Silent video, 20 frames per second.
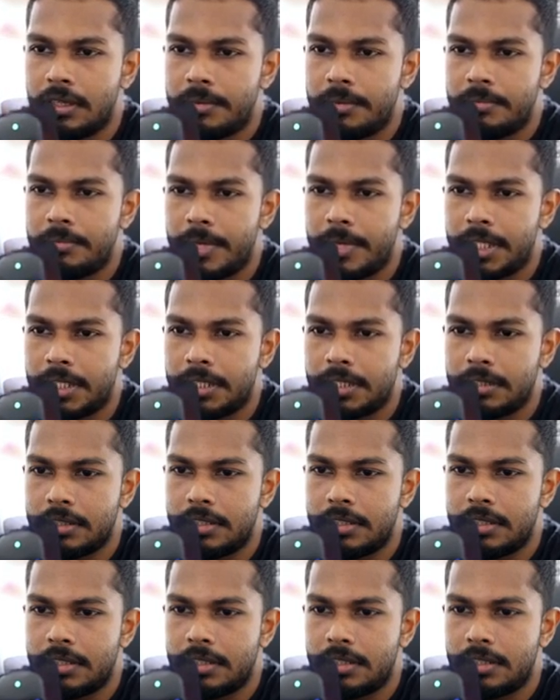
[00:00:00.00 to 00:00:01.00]

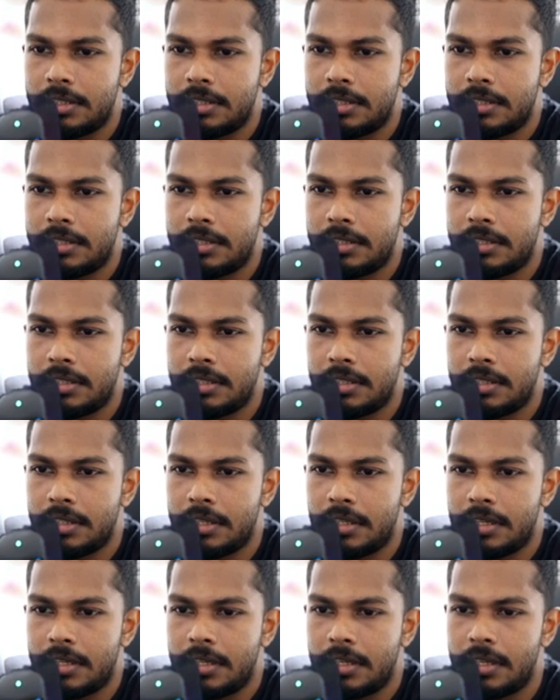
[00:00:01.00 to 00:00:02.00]
Methods,
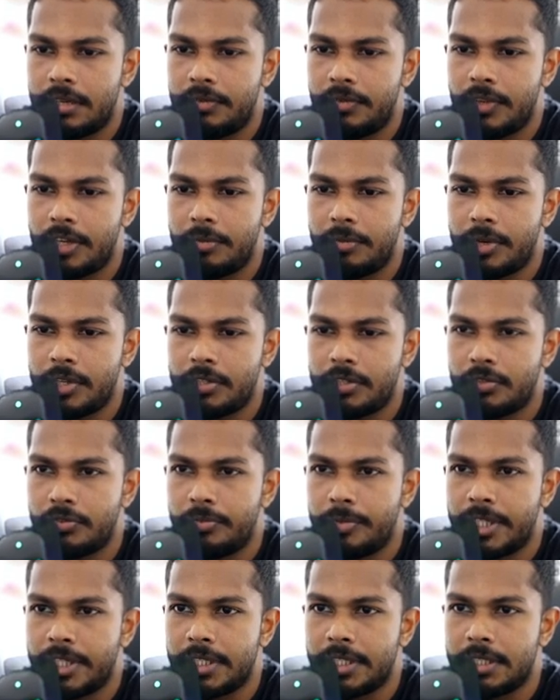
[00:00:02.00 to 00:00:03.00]
and we have a bunch
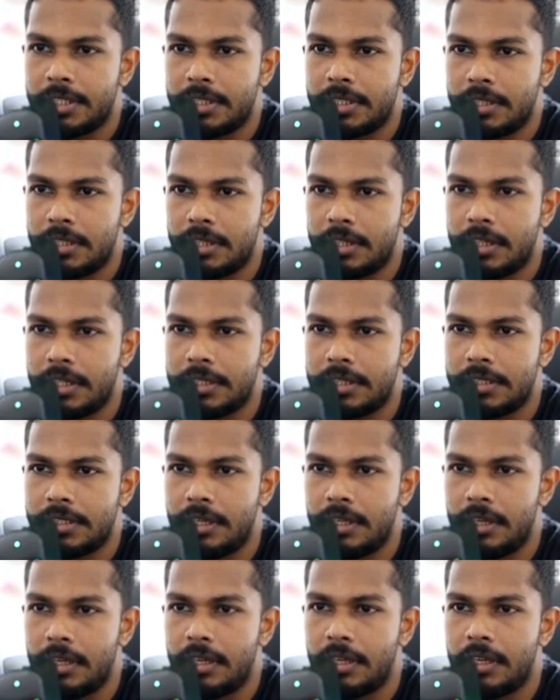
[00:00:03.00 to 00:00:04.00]
of methods. Let's
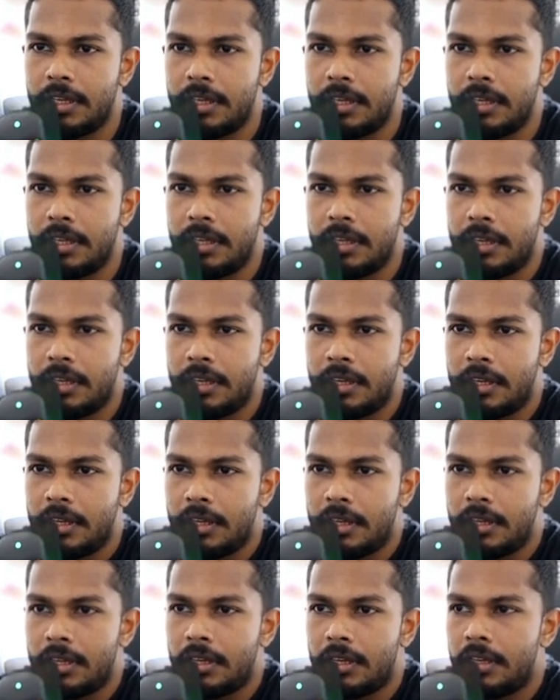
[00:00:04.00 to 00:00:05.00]
see
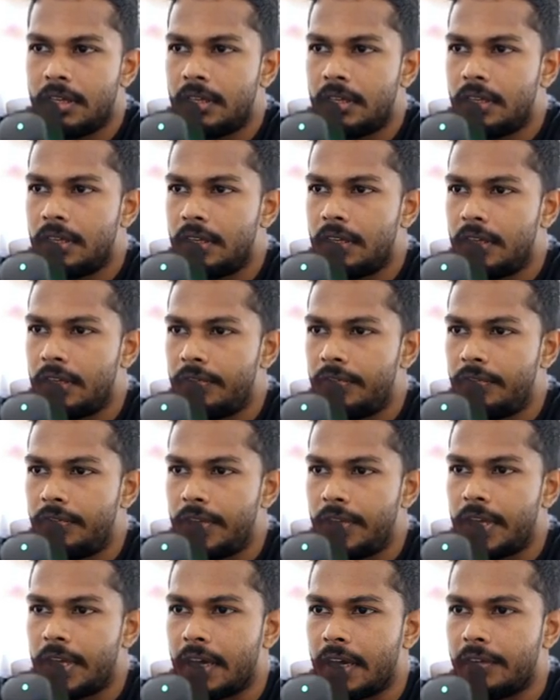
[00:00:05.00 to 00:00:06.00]
if
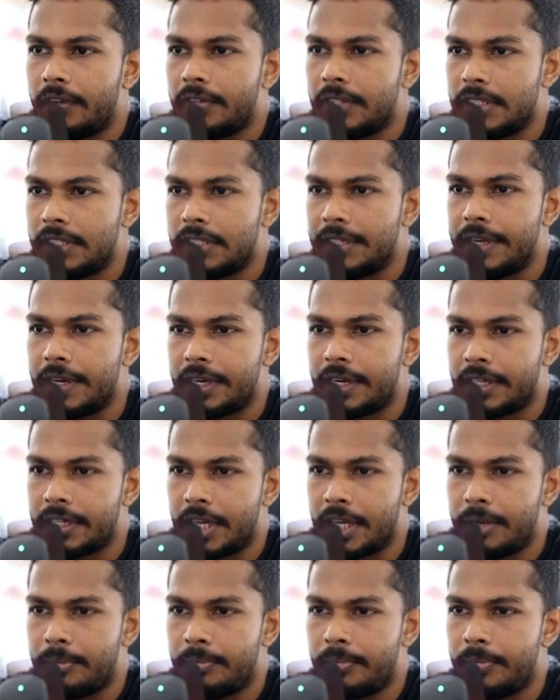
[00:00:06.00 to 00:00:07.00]
we have this data
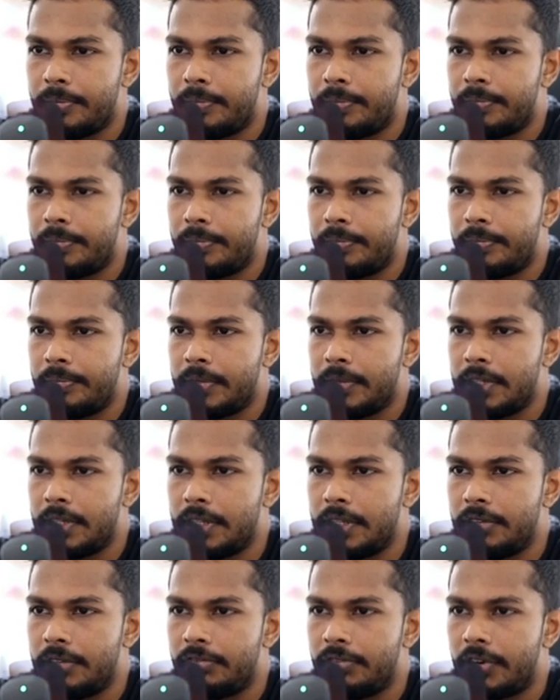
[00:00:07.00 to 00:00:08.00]
type
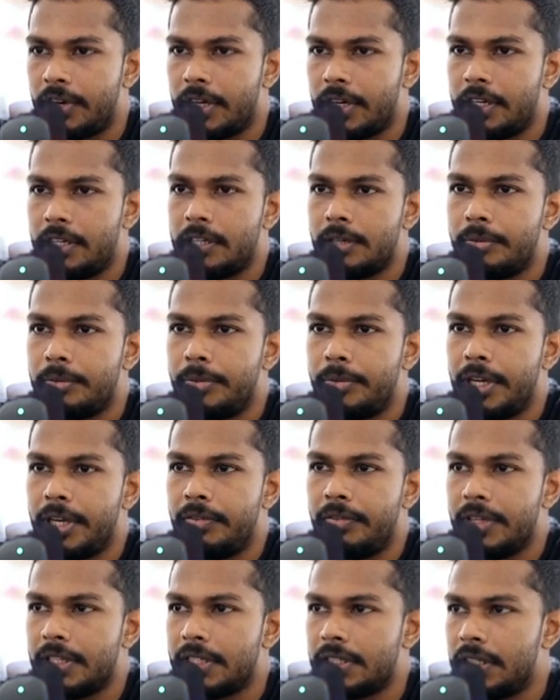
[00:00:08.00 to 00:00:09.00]
defined
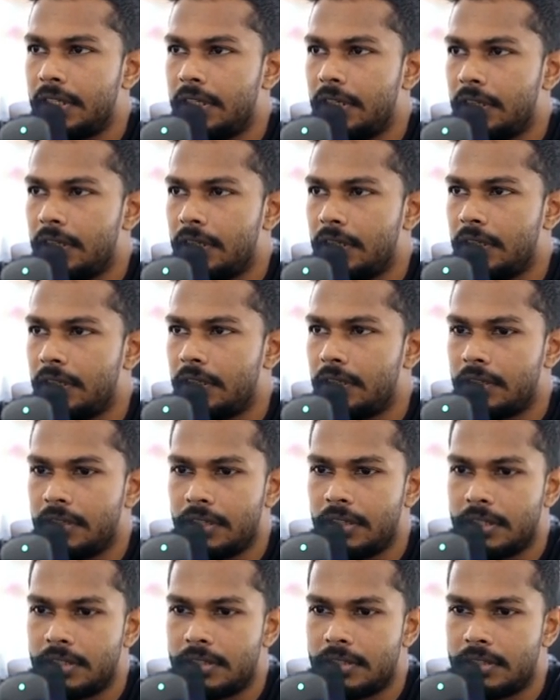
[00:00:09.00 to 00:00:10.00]
previously.
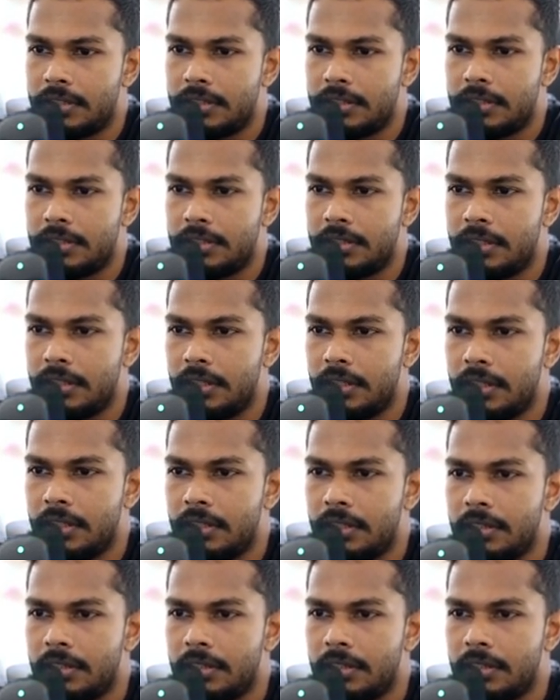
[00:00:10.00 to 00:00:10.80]
Let's see.